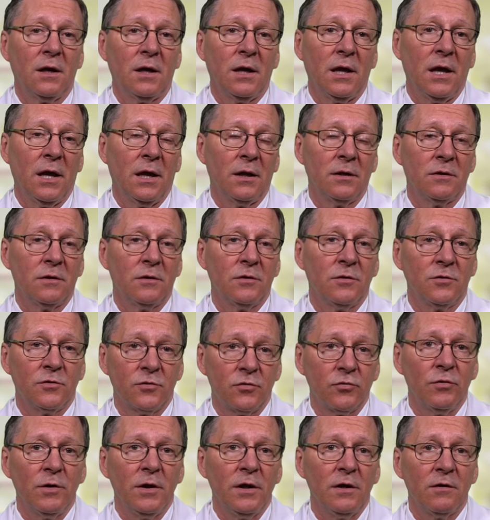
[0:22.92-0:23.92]
and
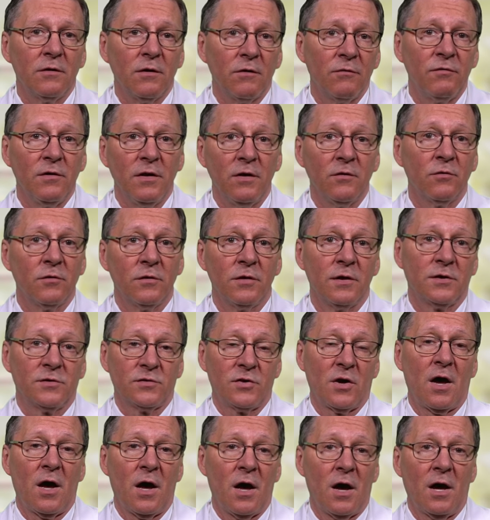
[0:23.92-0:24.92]
treat a fever that's
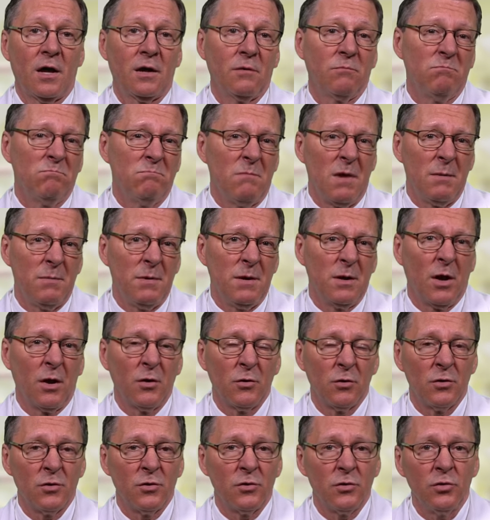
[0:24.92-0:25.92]
high, maybe
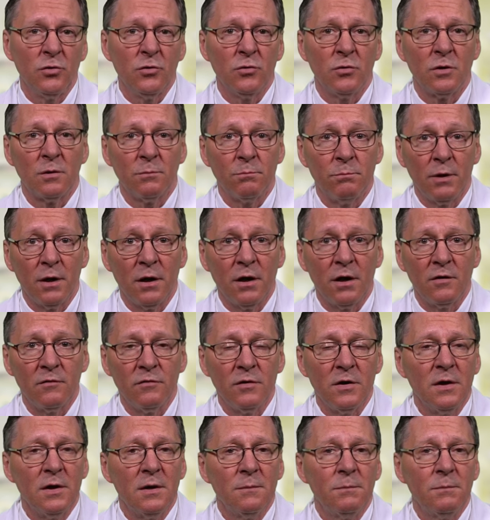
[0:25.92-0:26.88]
102 and above,